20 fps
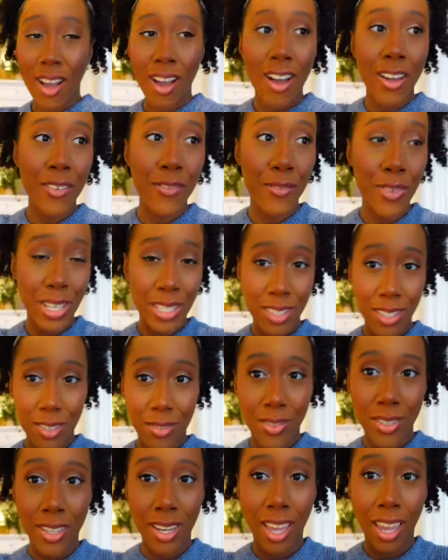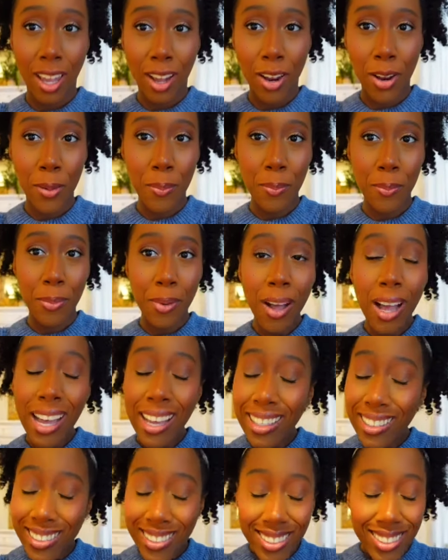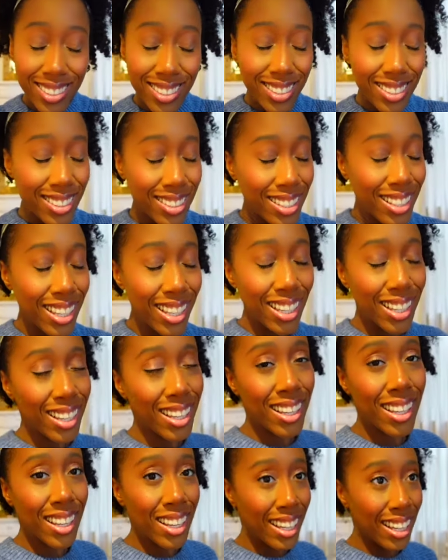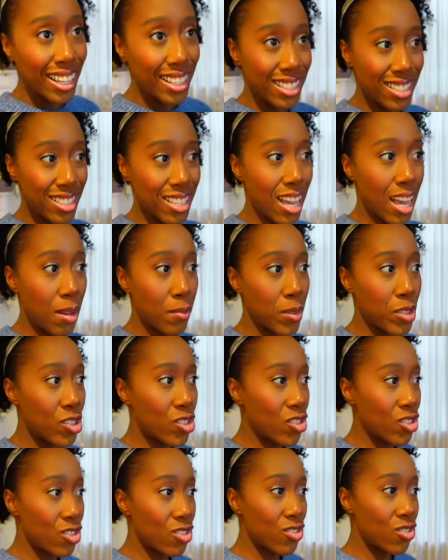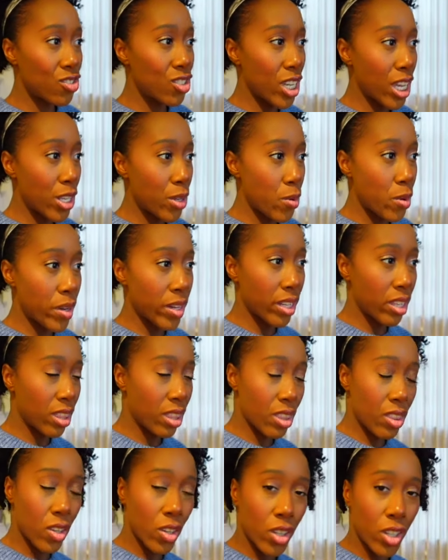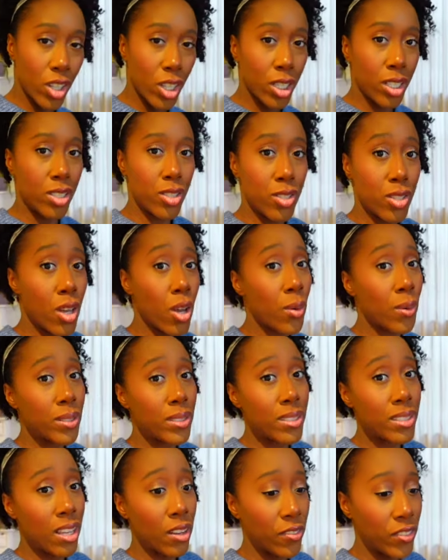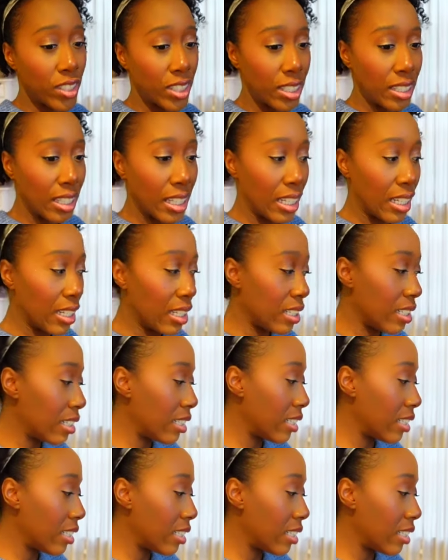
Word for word: unfestive in here, but it's time. It's January third, so it's definitely,